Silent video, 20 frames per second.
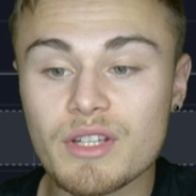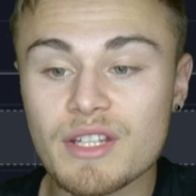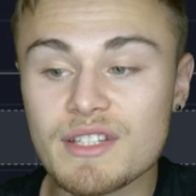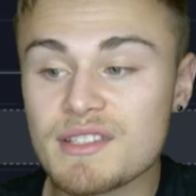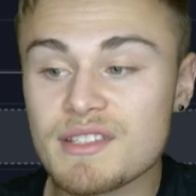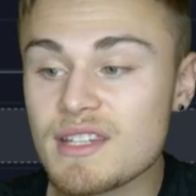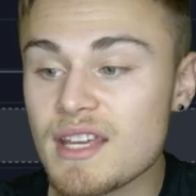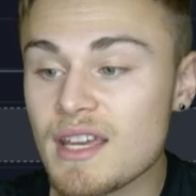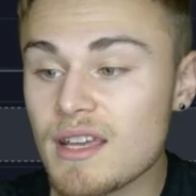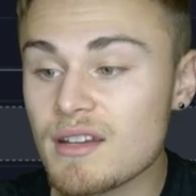
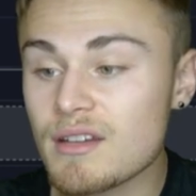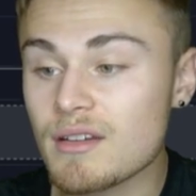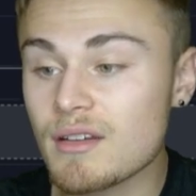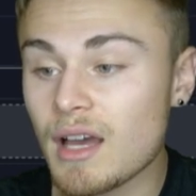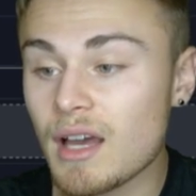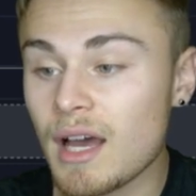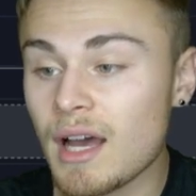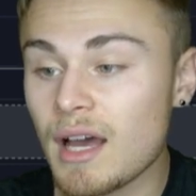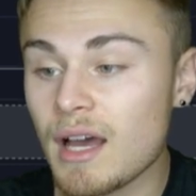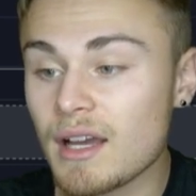
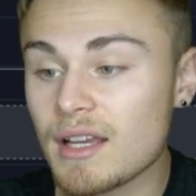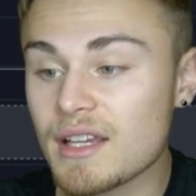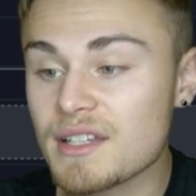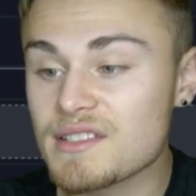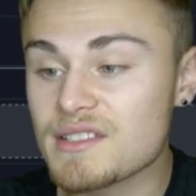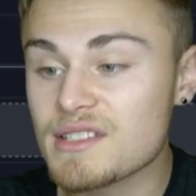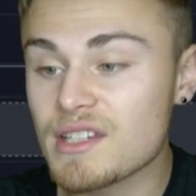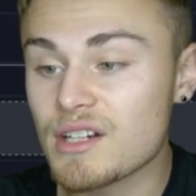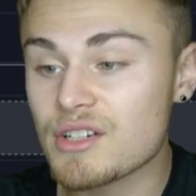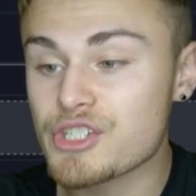
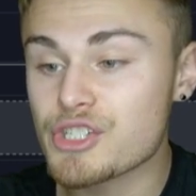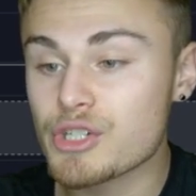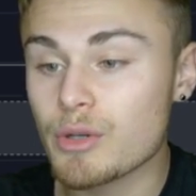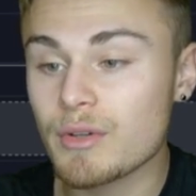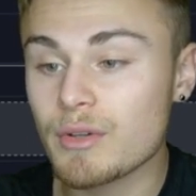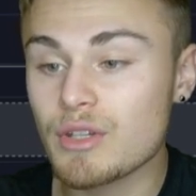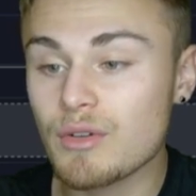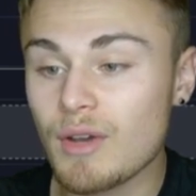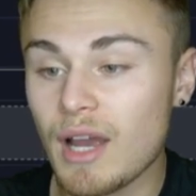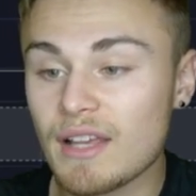consider
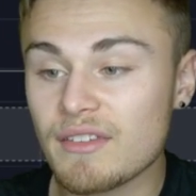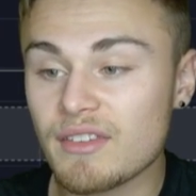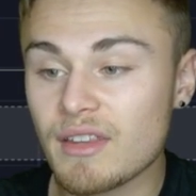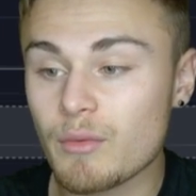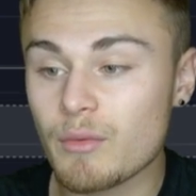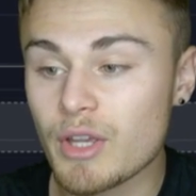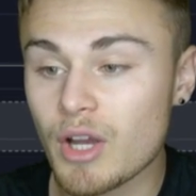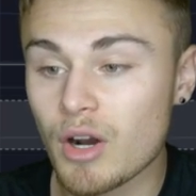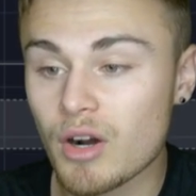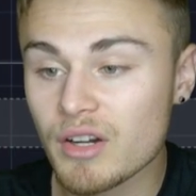showing you guys
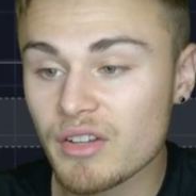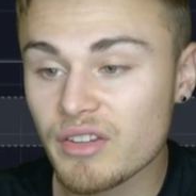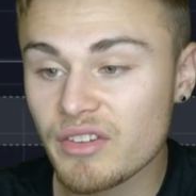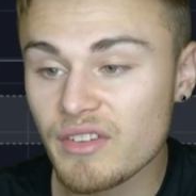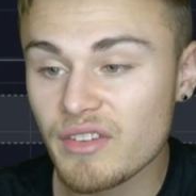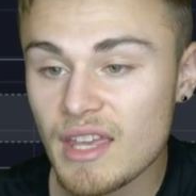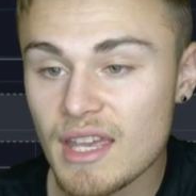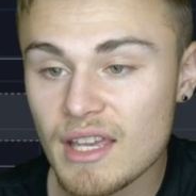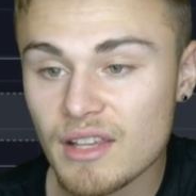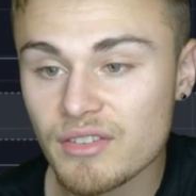that we are
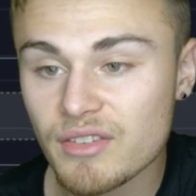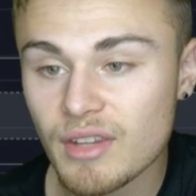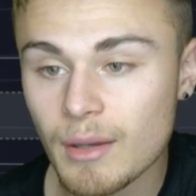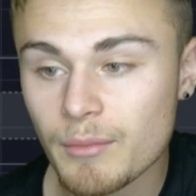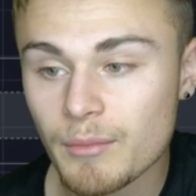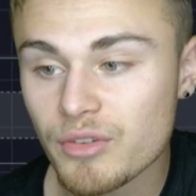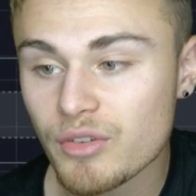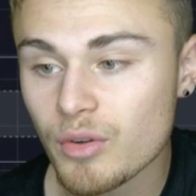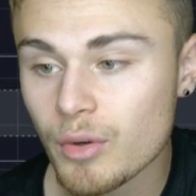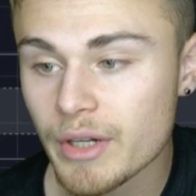seeing
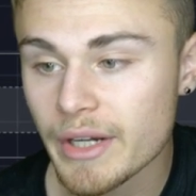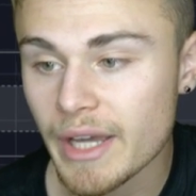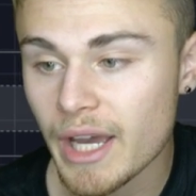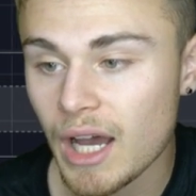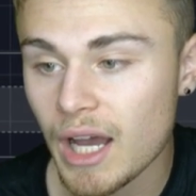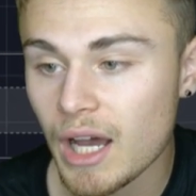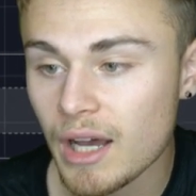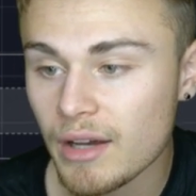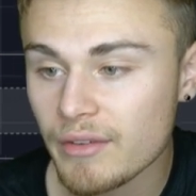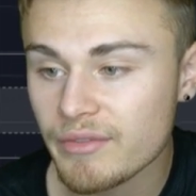some sort
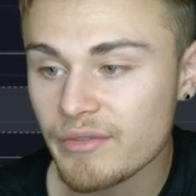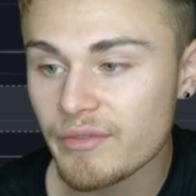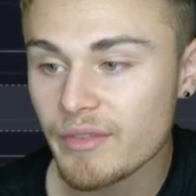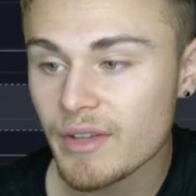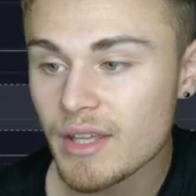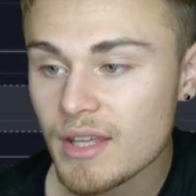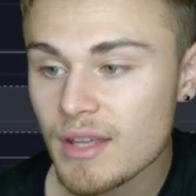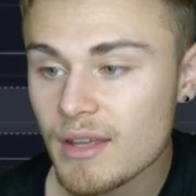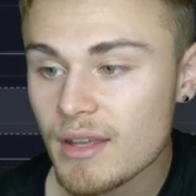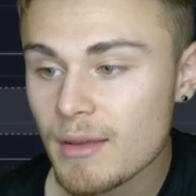of
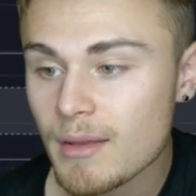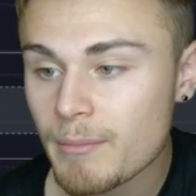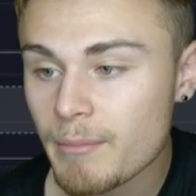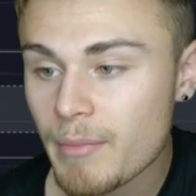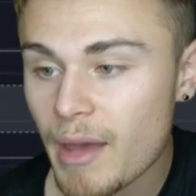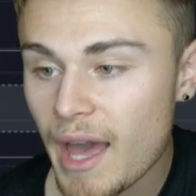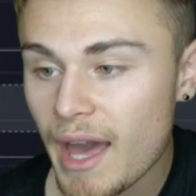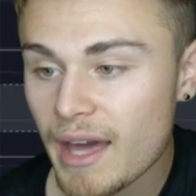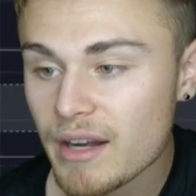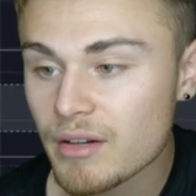
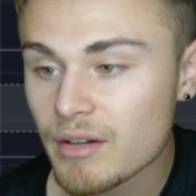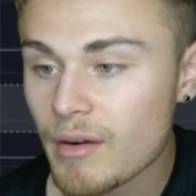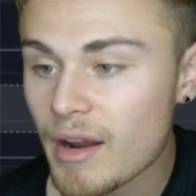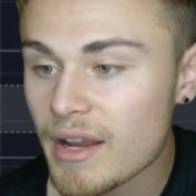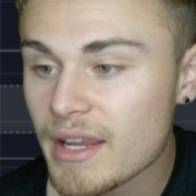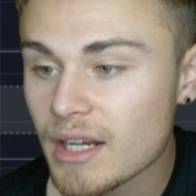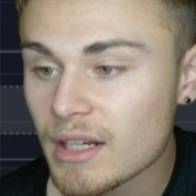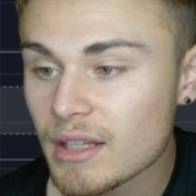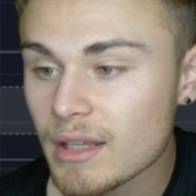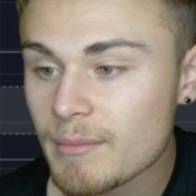pattern
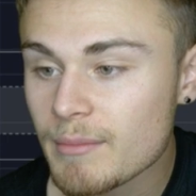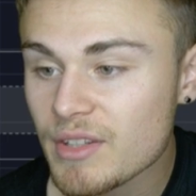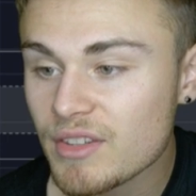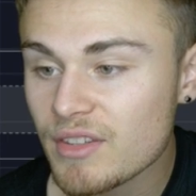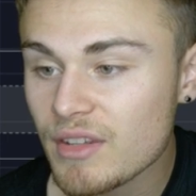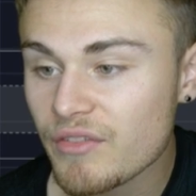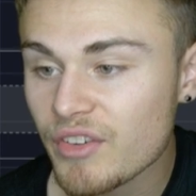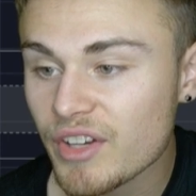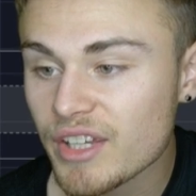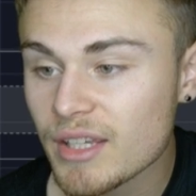right here. Let me
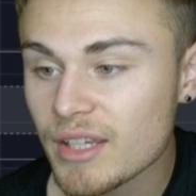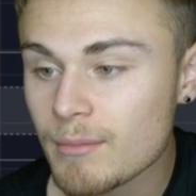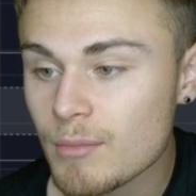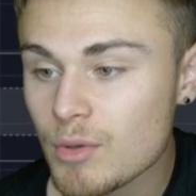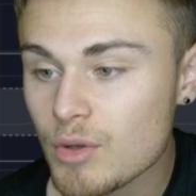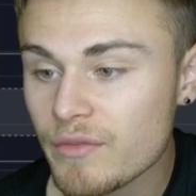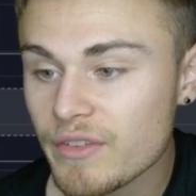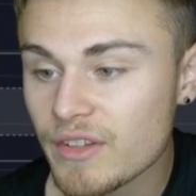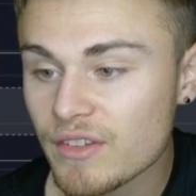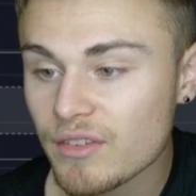see if I can
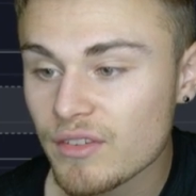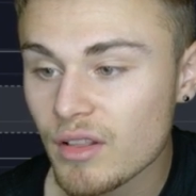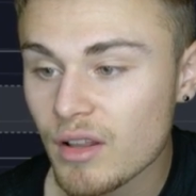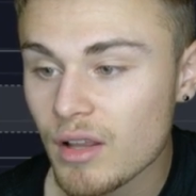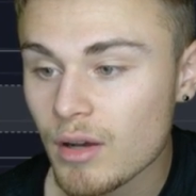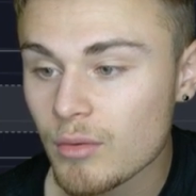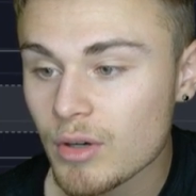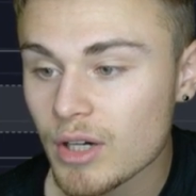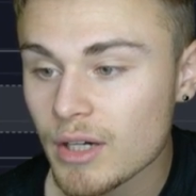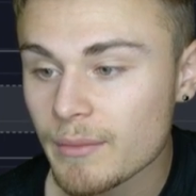move this
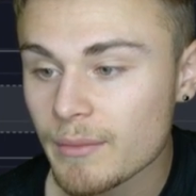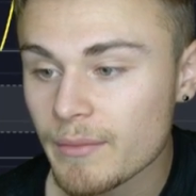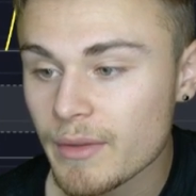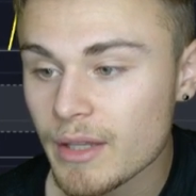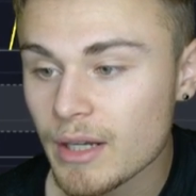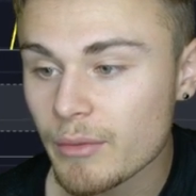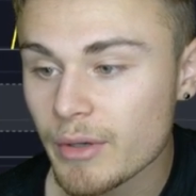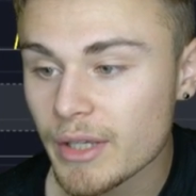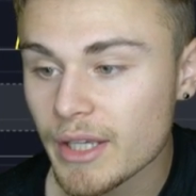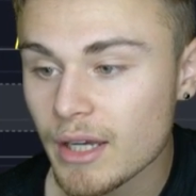lower.
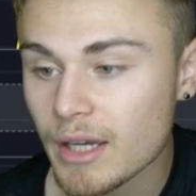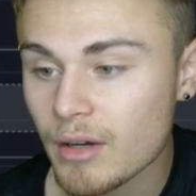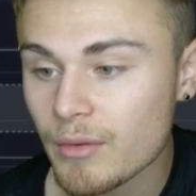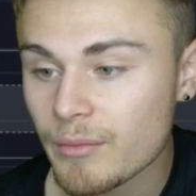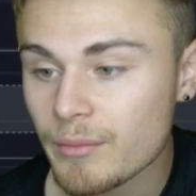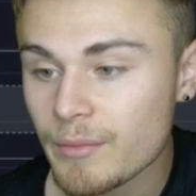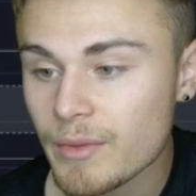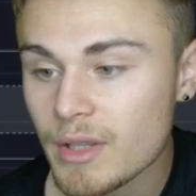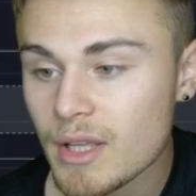There we go.